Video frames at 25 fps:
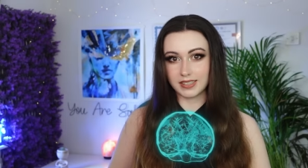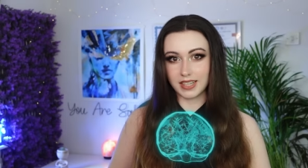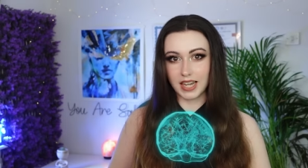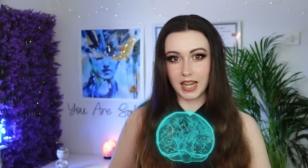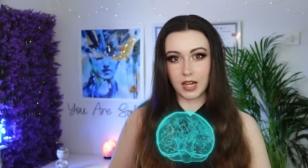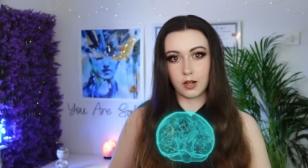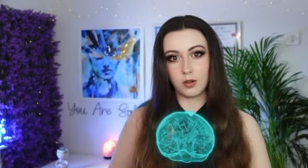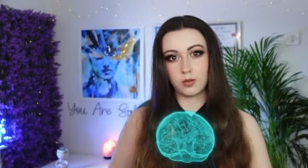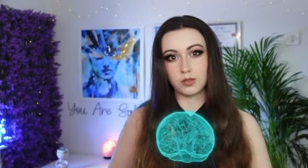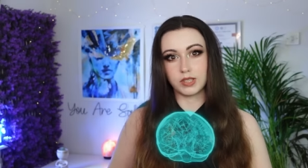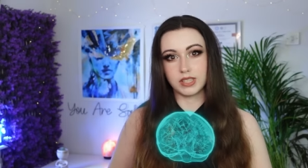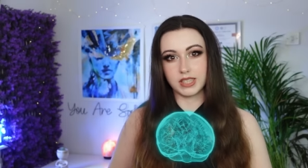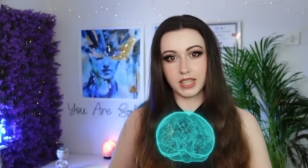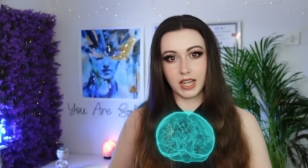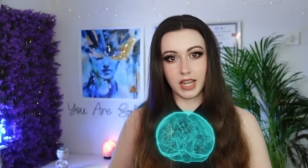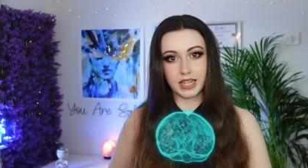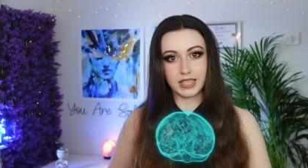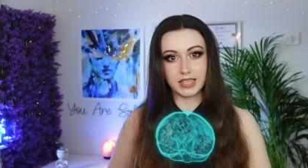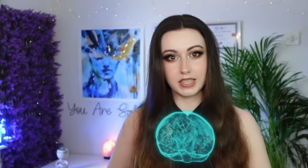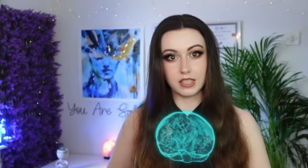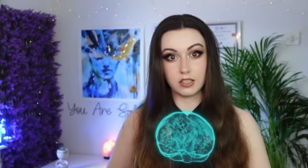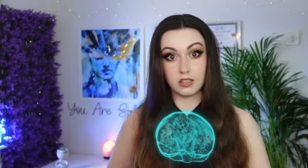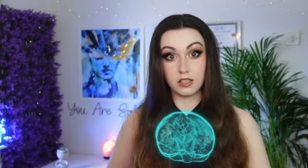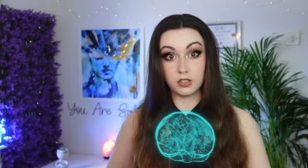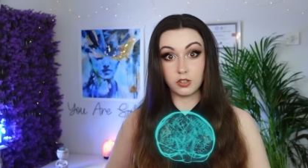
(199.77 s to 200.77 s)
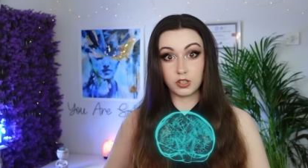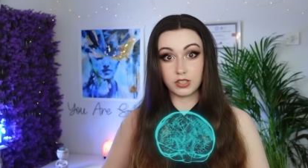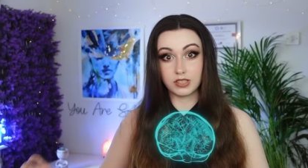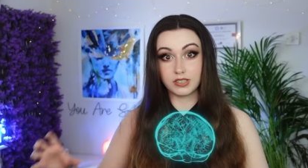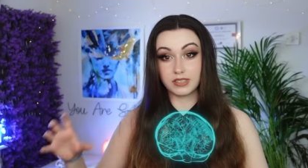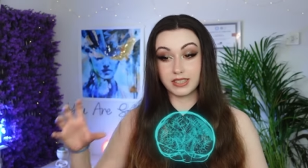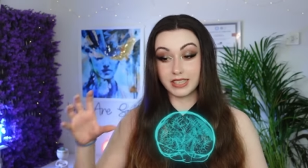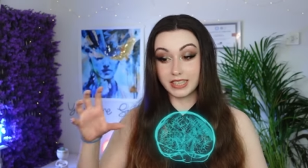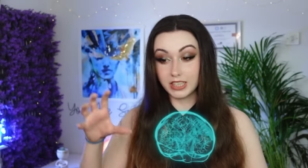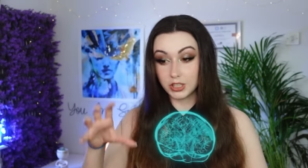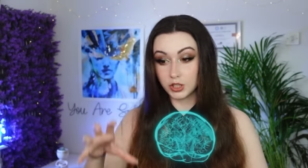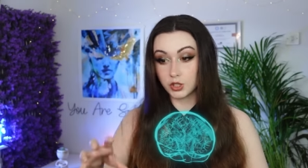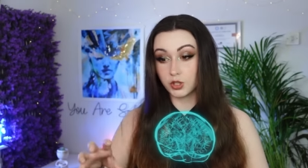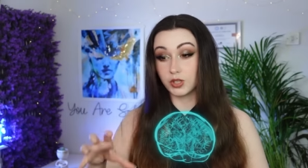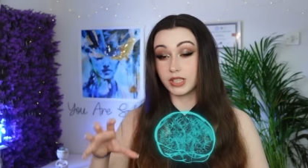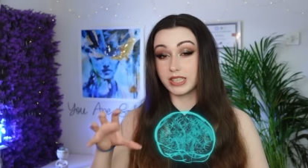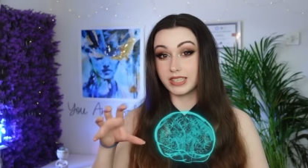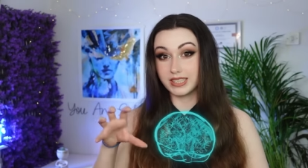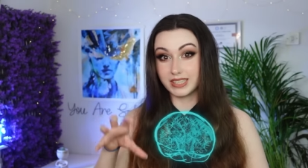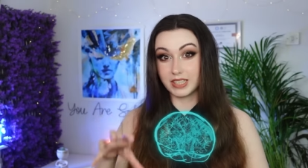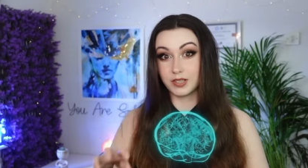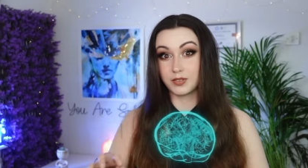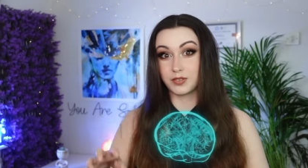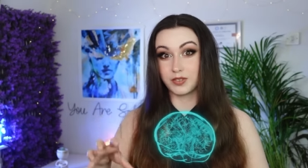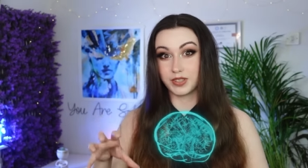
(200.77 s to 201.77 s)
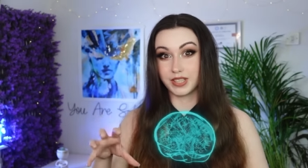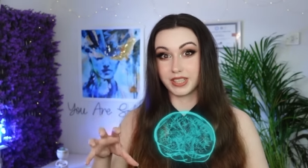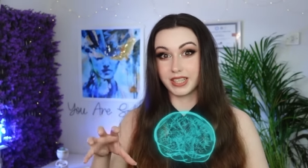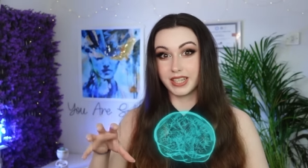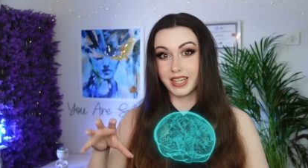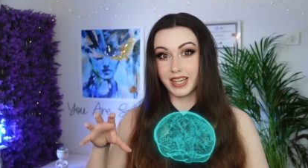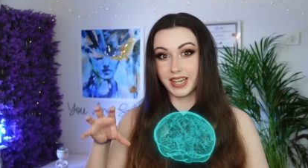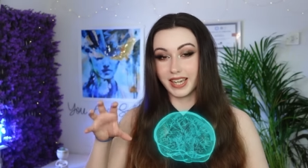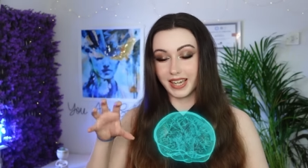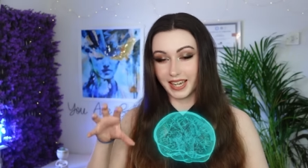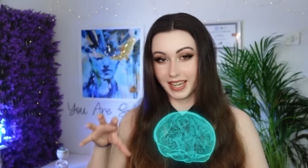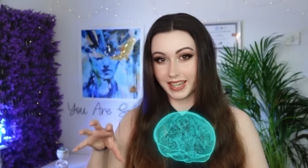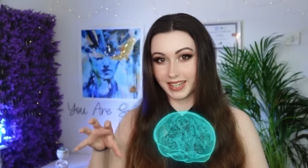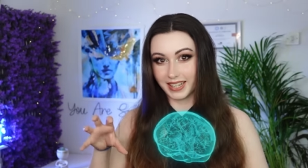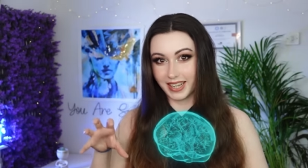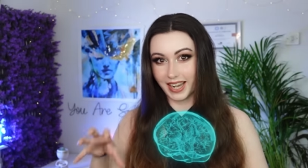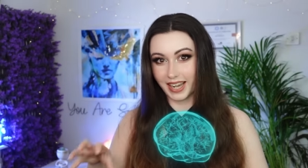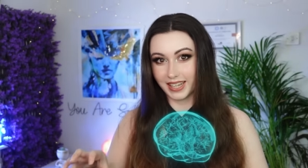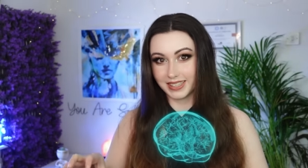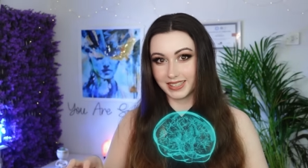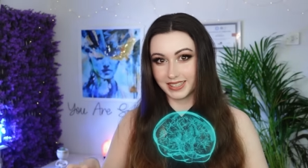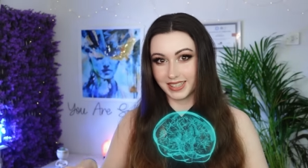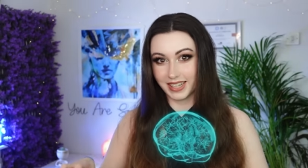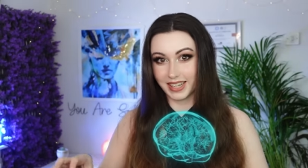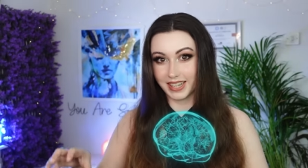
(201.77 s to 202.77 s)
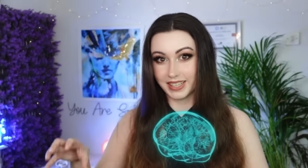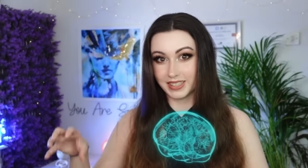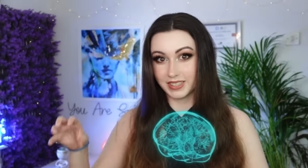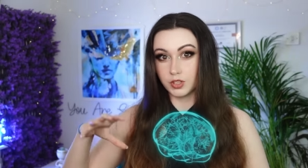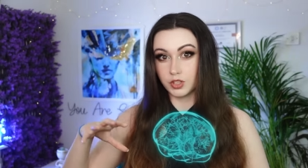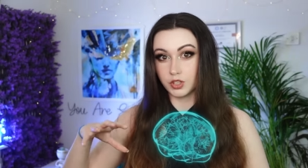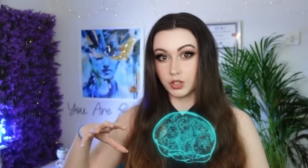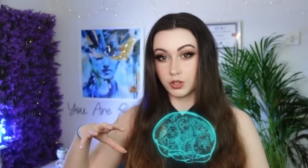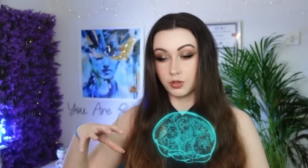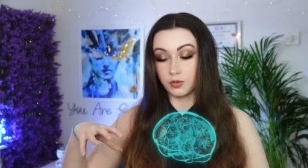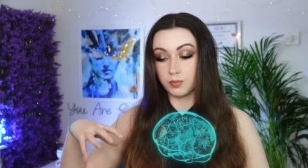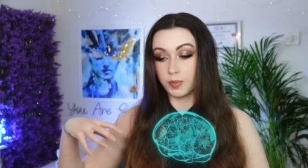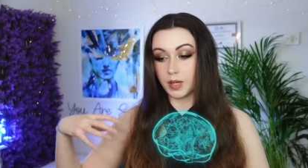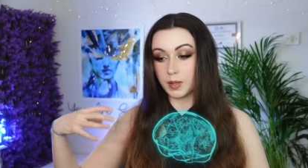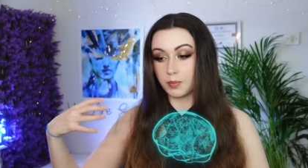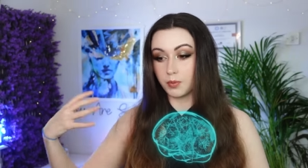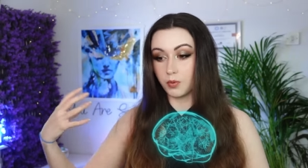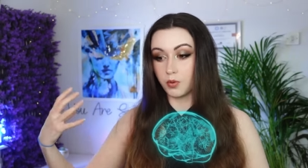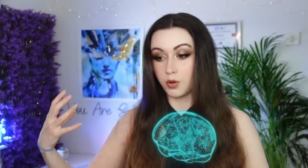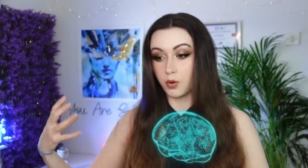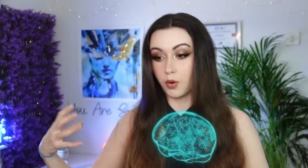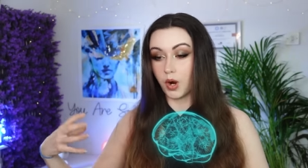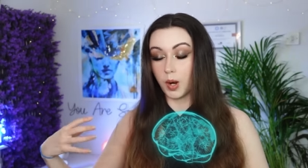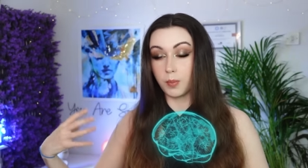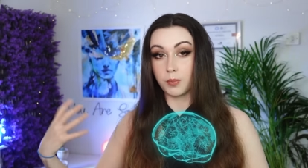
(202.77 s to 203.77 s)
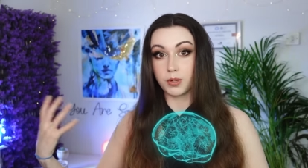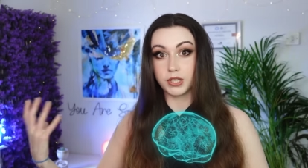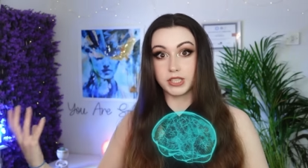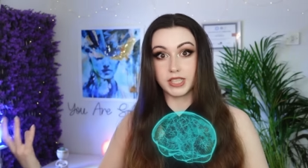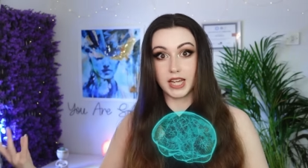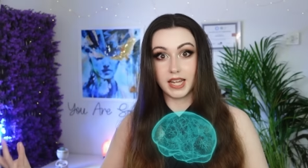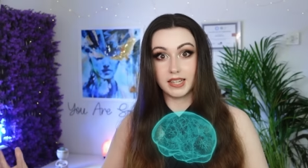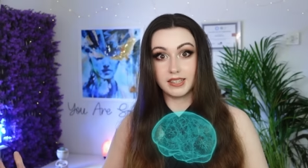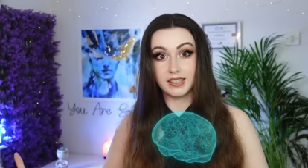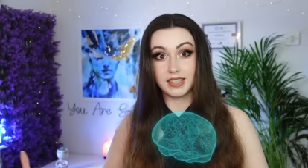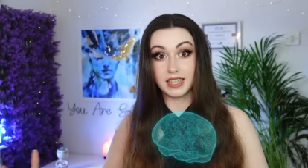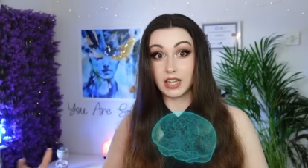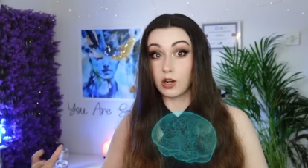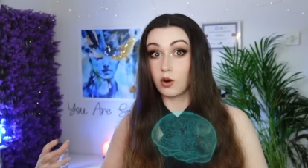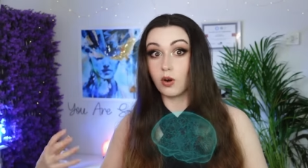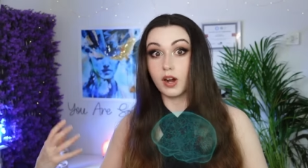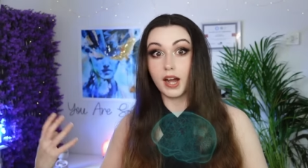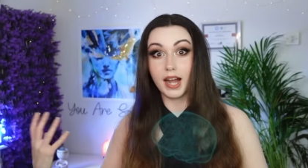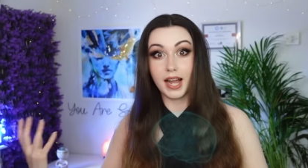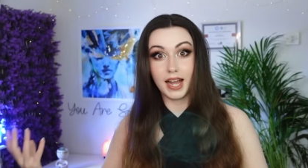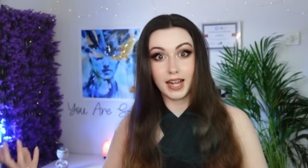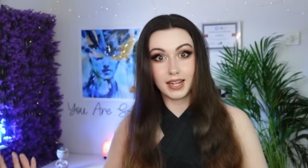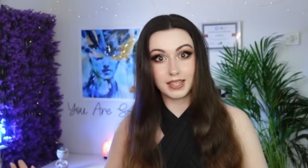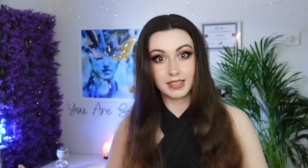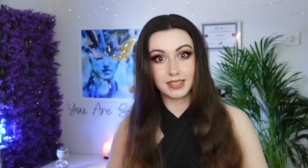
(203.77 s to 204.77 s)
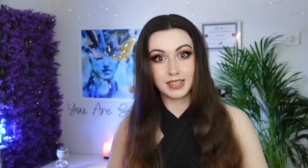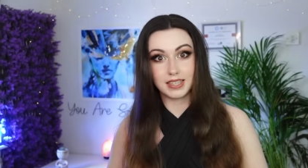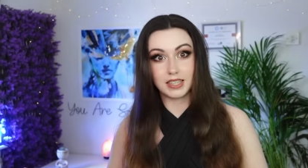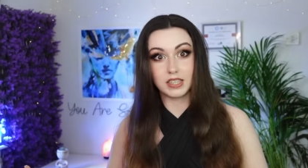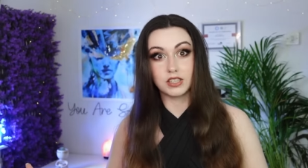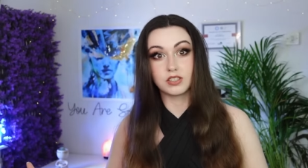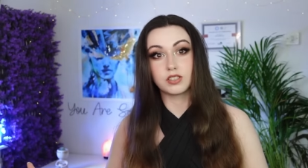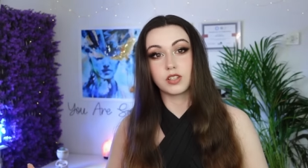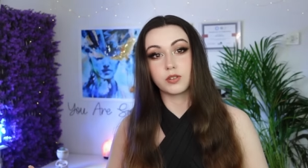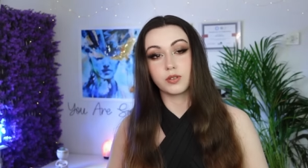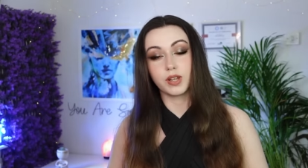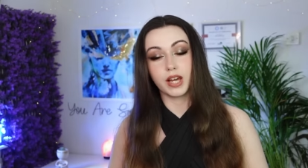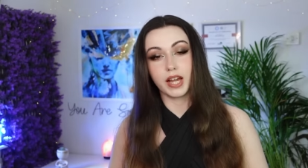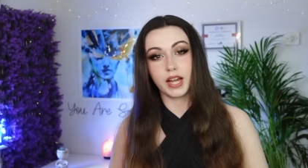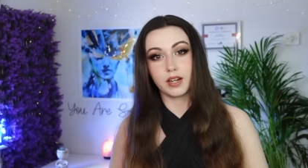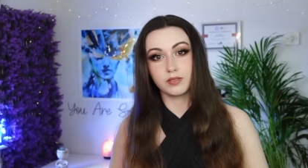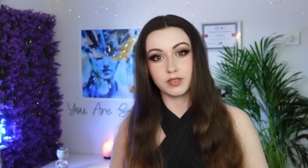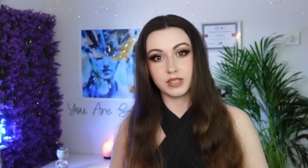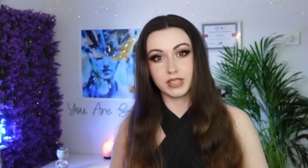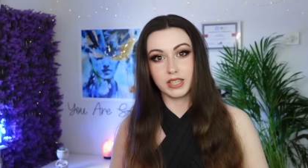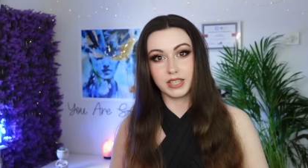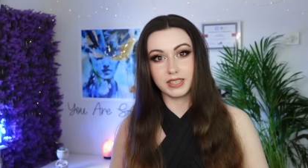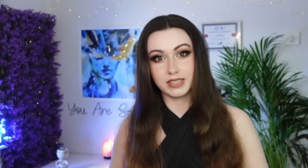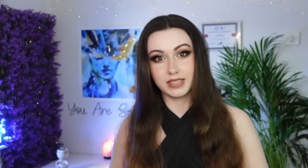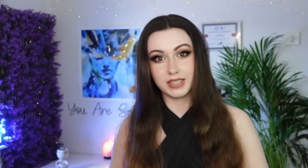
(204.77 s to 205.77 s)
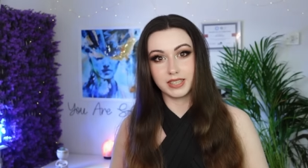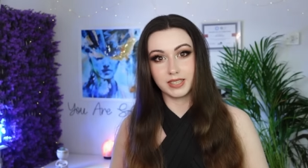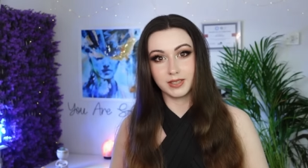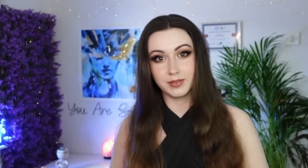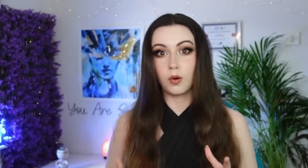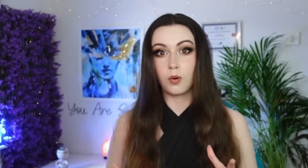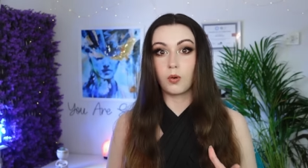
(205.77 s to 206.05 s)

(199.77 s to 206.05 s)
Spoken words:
how DID looks literally different in CAT scans to people who are pretending or acting as though they have DID.